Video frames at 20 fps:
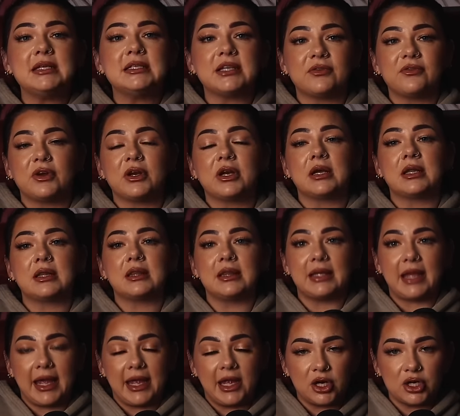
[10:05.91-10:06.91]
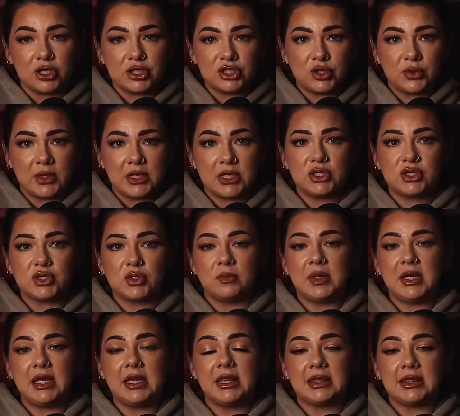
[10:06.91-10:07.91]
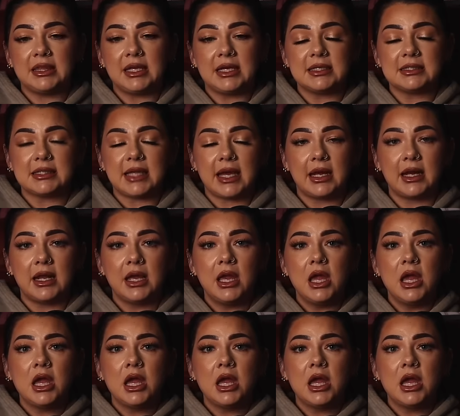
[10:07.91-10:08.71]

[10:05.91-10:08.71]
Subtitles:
different layers to it and so many things that